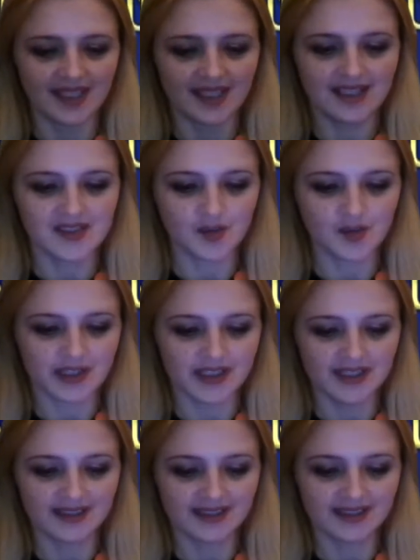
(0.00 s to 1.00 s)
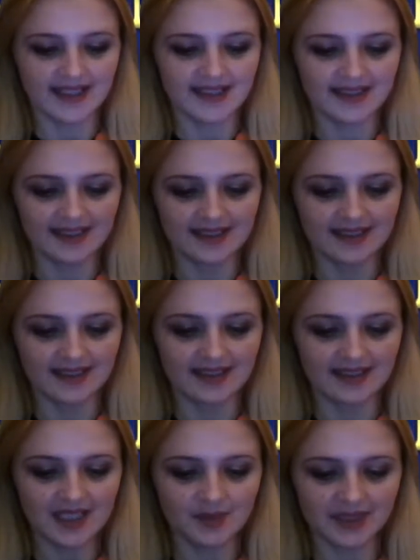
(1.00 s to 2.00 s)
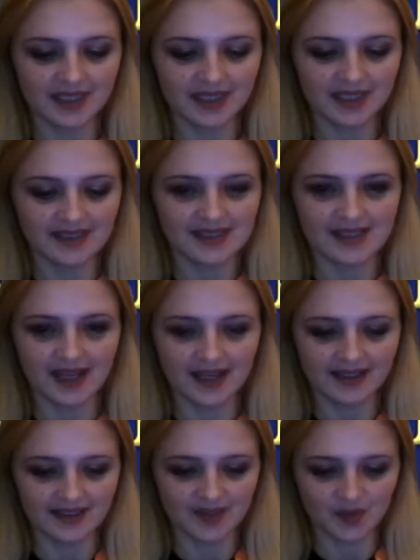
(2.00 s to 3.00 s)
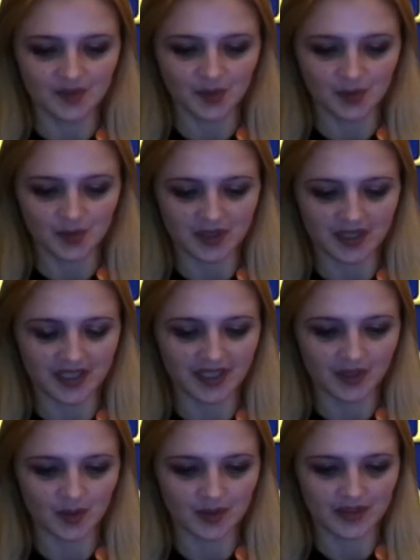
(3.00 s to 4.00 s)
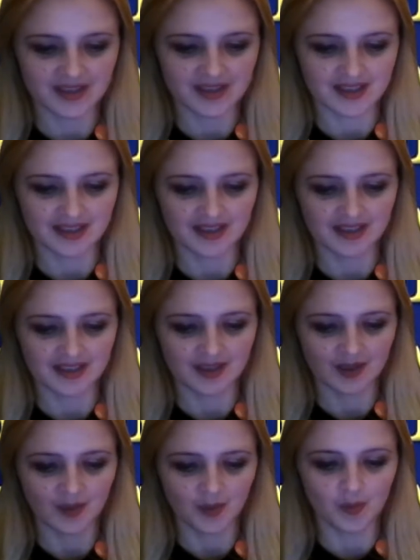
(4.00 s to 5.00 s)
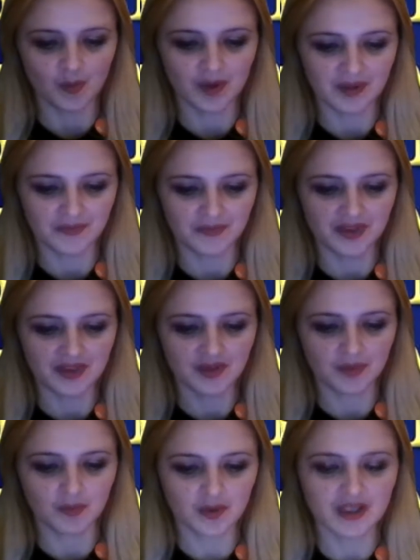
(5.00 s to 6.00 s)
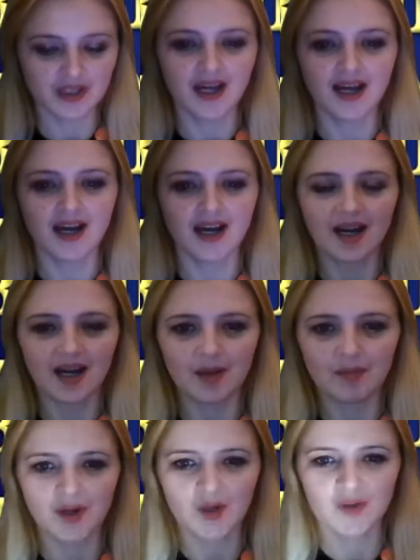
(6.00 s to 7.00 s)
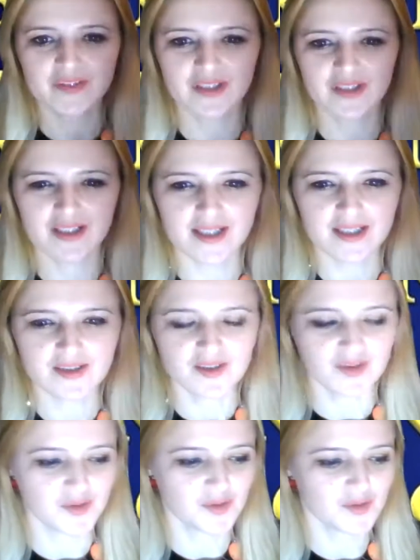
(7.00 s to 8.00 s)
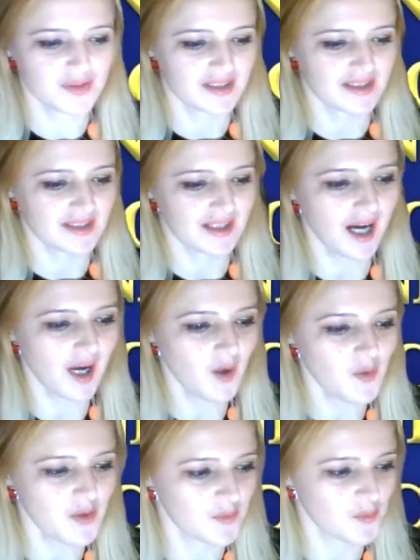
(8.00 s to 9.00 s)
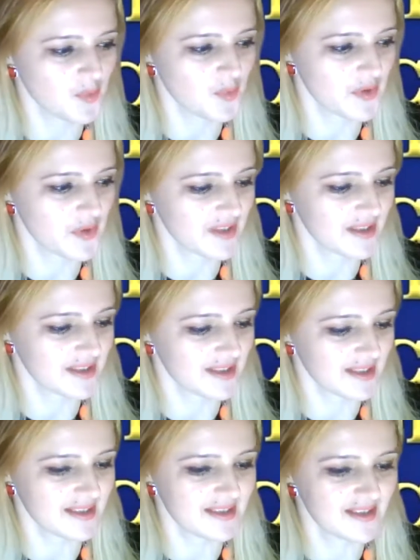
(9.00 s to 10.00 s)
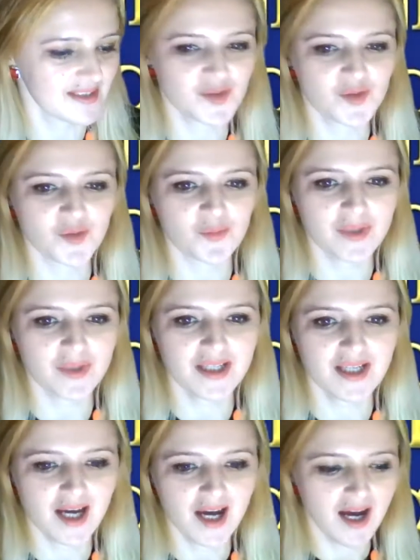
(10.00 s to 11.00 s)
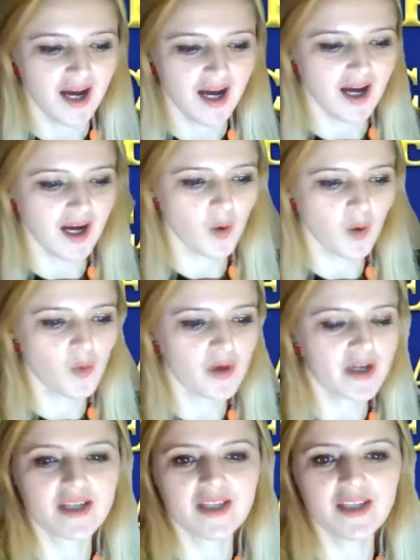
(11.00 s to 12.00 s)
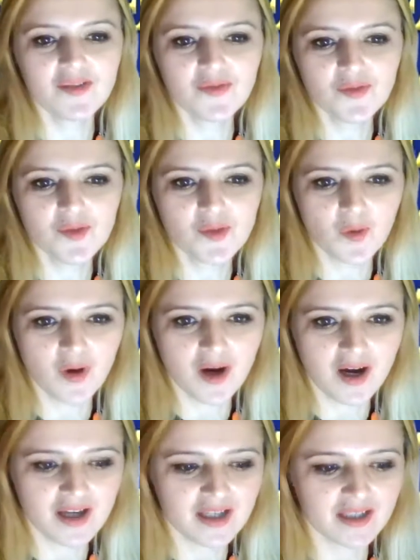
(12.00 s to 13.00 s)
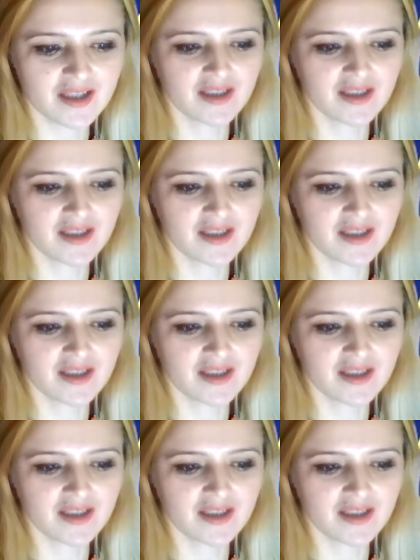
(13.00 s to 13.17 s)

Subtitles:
It's already late in the night, but I decided to record one video more about gratitude and how important it is to be aware if you are